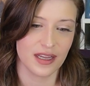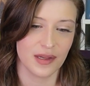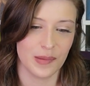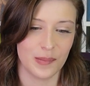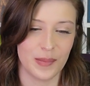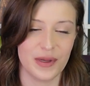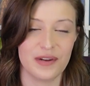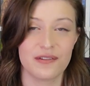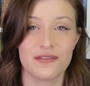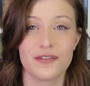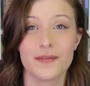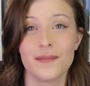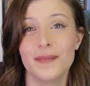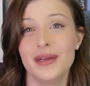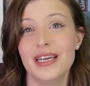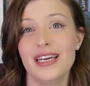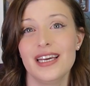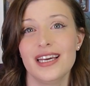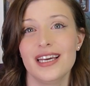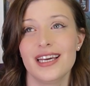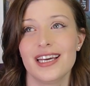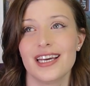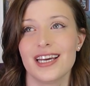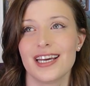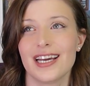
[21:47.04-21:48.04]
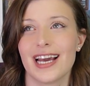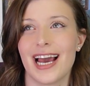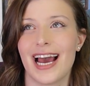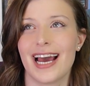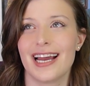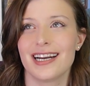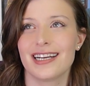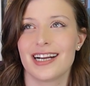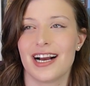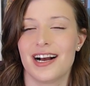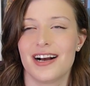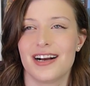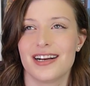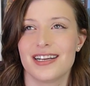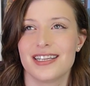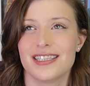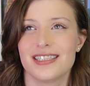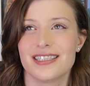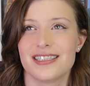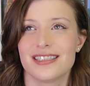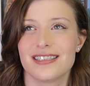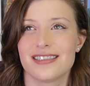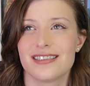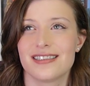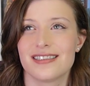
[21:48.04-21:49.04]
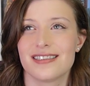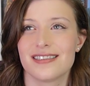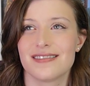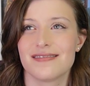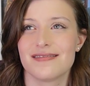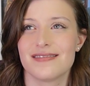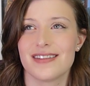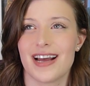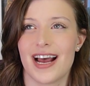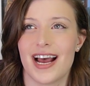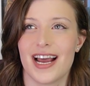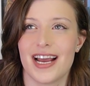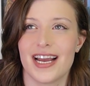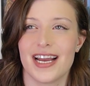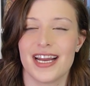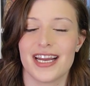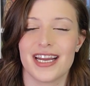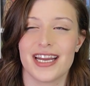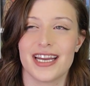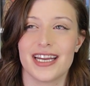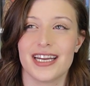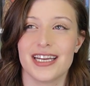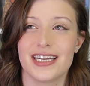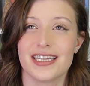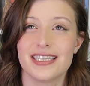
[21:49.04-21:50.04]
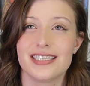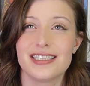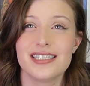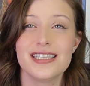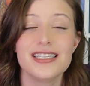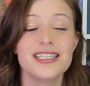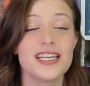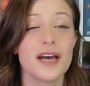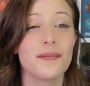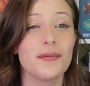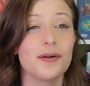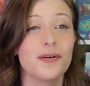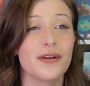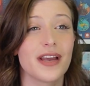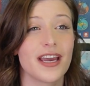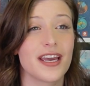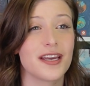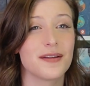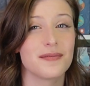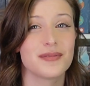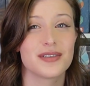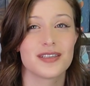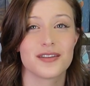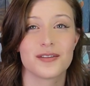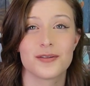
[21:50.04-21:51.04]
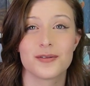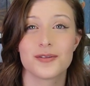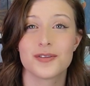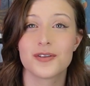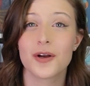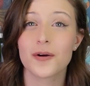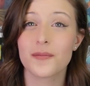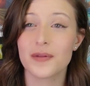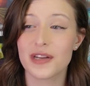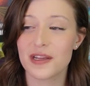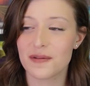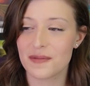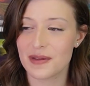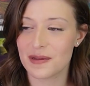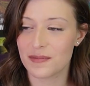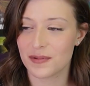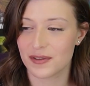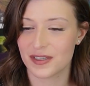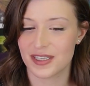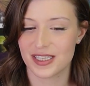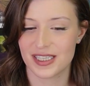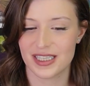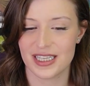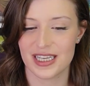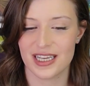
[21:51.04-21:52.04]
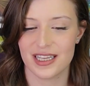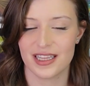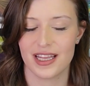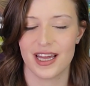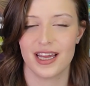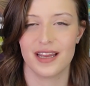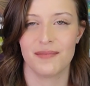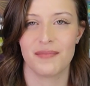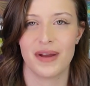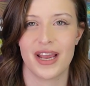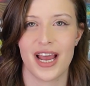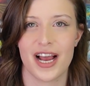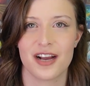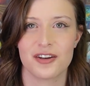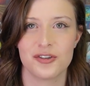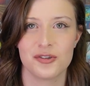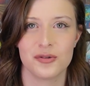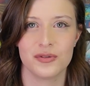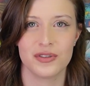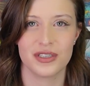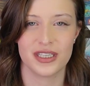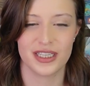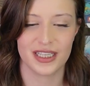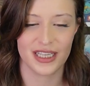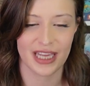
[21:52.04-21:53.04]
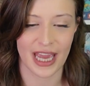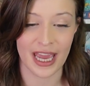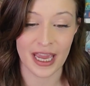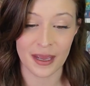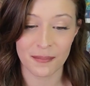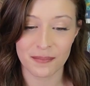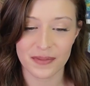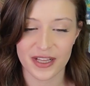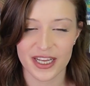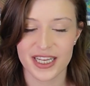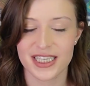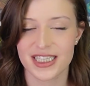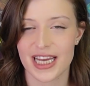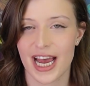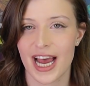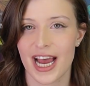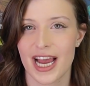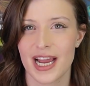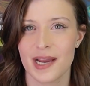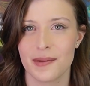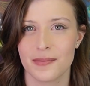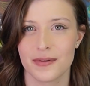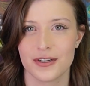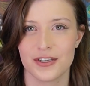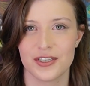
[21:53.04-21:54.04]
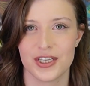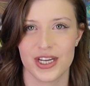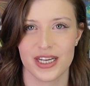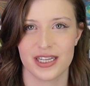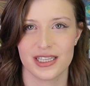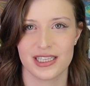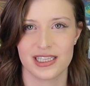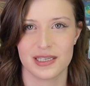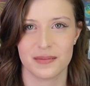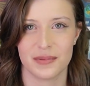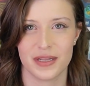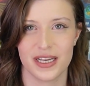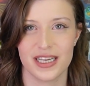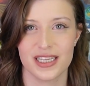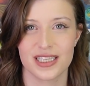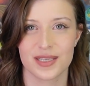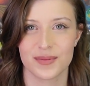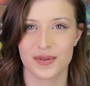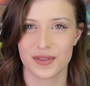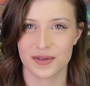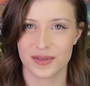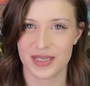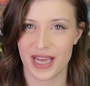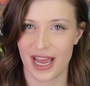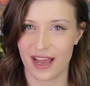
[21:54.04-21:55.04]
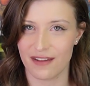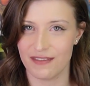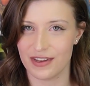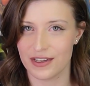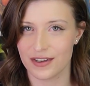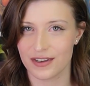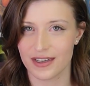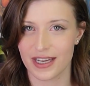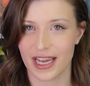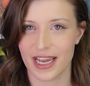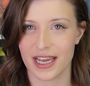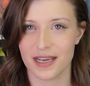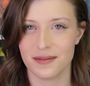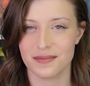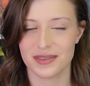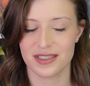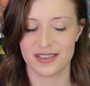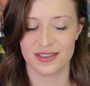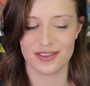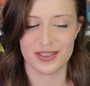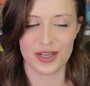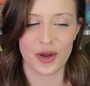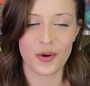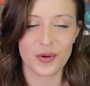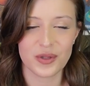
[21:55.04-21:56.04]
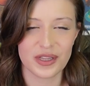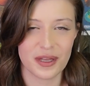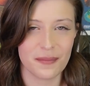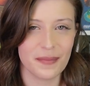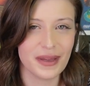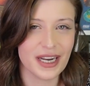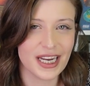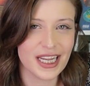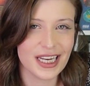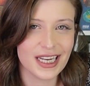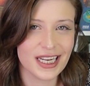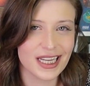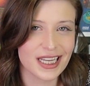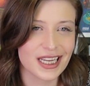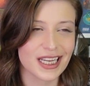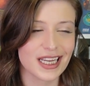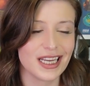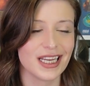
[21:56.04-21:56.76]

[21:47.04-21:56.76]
But for me at cons, I see demo games and there's so many people to see that my actual gameplay time or chance to play some of those heavier games is so limited.